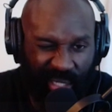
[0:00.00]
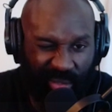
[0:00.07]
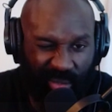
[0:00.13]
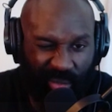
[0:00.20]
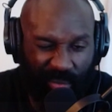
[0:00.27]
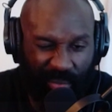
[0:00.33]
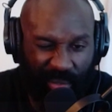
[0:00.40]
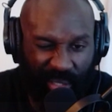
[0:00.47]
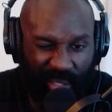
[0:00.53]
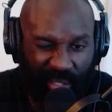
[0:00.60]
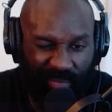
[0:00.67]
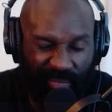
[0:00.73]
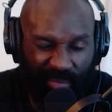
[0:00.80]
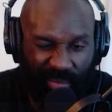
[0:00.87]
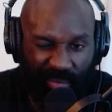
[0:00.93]
October
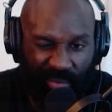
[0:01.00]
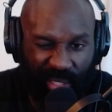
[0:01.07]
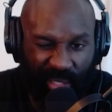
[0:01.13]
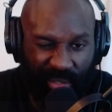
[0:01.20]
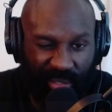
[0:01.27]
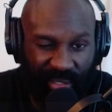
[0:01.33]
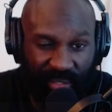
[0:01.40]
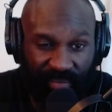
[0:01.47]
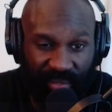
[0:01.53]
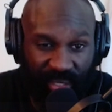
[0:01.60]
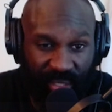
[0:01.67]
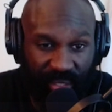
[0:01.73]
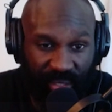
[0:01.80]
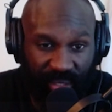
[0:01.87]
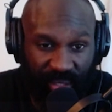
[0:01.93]
11th,
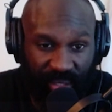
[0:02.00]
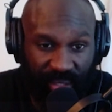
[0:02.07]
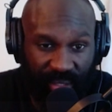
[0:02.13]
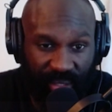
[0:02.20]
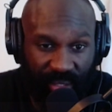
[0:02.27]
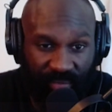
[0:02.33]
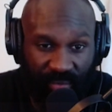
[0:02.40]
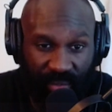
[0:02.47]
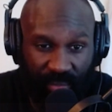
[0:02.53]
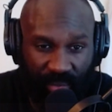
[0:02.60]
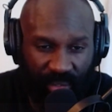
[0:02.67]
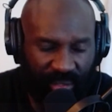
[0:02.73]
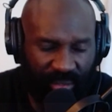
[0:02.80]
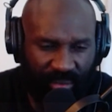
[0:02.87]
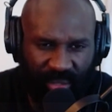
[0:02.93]
2017 or something,
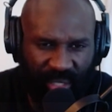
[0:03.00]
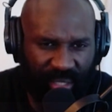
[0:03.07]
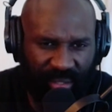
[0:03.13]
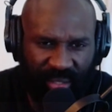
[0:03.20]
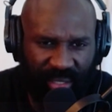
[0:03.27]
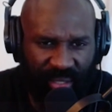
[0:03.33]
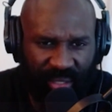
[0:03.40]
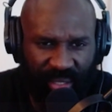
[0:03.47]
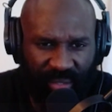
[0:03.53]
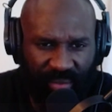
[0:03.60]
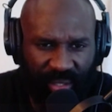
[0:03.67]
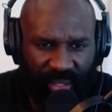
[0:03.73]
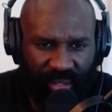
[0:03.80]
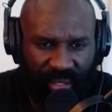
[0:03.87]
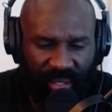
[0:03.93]
or 2016
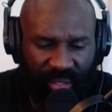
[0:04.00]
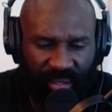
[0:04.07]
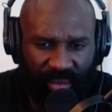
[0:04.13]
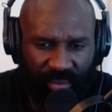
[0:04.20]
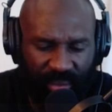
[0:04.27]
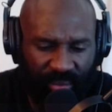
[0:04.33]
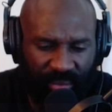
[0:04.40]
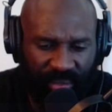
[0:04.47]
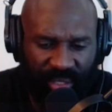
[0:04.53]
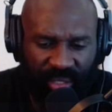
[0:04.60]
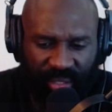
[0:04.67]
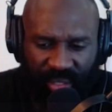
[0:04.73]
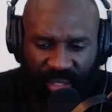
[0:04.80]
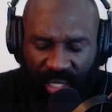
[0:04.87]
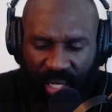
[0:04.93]
around there, one of those
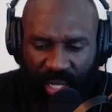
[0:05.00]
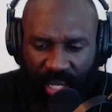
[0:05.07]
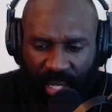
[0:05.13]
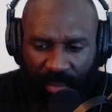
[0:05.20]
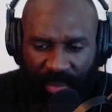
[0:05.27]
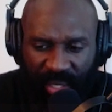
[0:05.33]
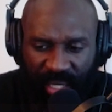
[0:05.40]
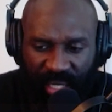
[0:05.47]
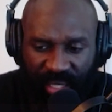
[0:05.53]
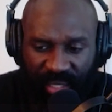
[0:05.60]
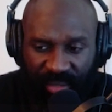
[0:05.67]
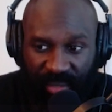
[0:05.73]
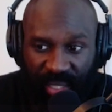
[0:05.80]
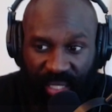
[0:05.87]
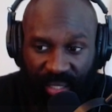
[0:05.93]
years. But yeah,
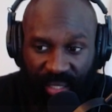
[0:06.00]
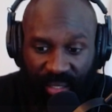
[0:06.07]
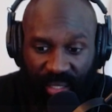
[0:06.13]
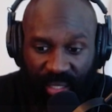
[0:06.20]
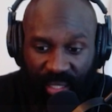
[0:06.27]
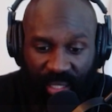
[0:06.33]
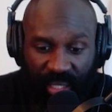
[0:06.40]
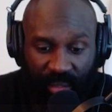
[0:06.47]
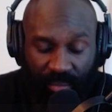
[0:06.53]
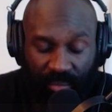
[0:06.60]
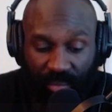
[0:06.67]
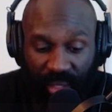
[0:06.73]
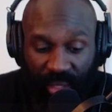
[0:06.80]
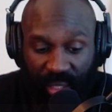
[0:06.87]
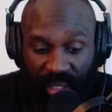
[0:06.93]
this man,
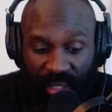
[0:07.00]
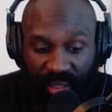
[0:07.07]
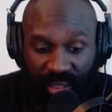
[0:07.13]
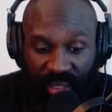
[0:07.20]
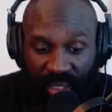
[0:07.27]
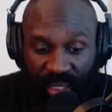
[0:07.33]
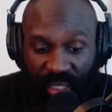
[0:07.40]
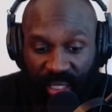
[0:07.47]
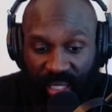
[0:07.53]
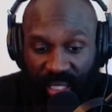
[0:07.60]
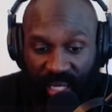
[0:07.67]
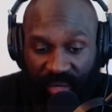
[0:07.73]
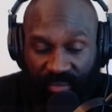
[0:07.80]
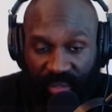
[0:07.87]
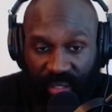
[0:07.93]
because he didn't
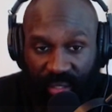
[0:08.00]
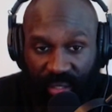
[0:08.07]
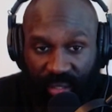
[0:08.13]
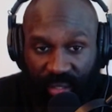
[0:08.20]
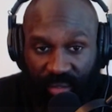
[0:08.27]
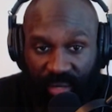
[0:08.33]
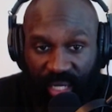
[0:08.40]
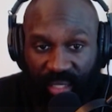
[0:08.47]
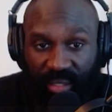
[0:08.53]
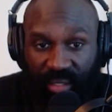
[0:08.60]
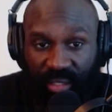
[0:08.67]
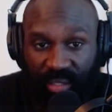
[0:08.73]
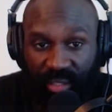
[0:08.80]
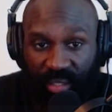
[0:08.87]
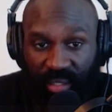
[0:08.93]
have the rights to
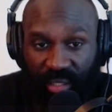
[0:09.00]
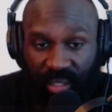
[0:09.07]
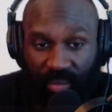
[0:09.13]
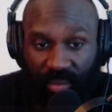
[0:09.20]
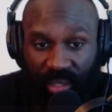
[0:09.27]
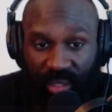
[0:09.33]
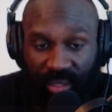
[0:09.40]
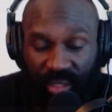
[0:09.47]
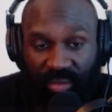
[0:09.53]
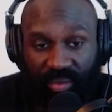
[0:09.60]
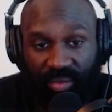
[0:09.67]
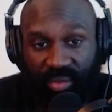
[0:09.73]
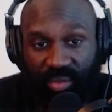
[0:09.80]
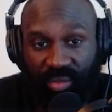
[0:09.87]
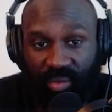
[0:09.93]
his earlier works, this
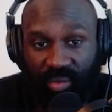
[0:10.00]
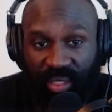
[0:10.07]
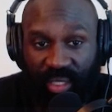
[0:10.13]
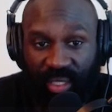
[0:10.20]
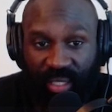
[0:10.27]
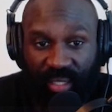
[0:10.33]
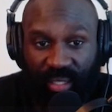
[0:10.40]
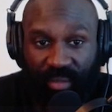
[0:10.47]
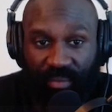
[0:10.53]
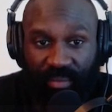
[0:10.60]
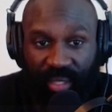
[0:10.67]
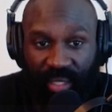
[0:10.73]
was a source of income.